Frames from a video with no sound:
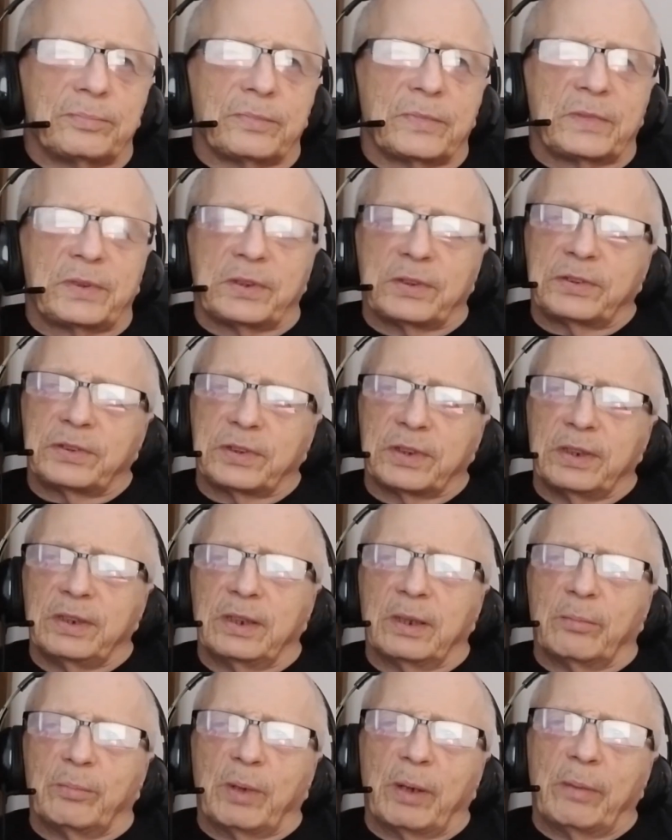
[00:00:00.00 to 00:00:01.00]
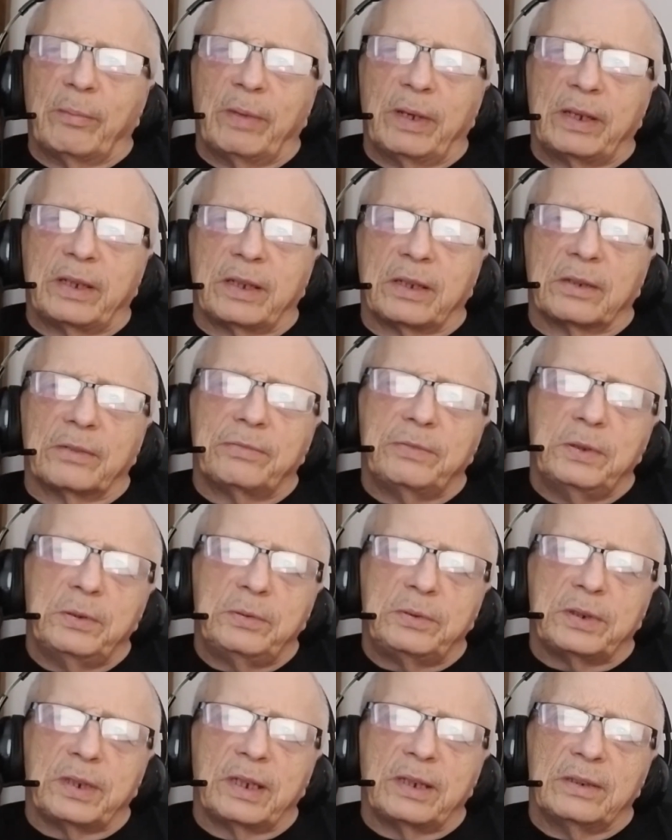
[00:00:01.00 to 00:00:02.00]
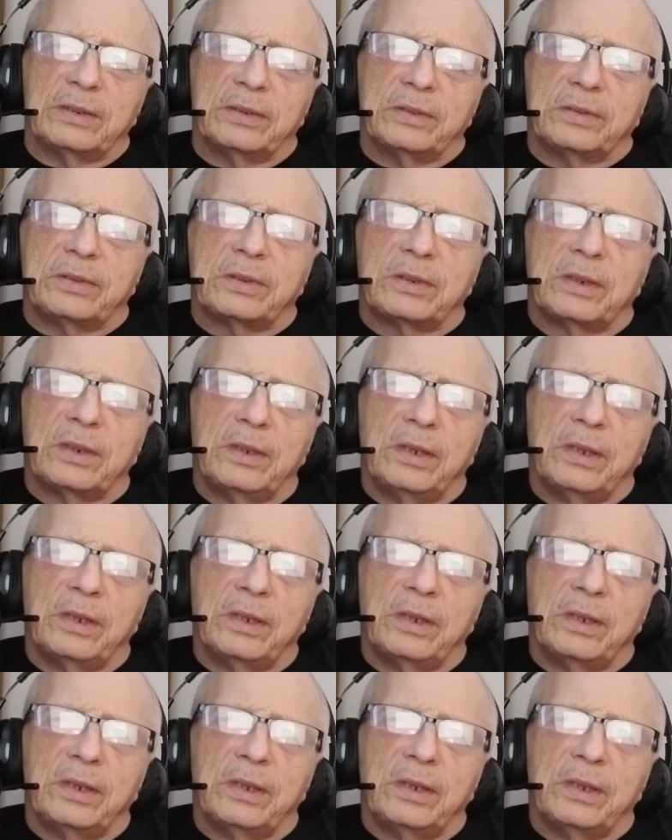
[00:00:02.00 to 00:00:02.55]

to see that by making a few changes,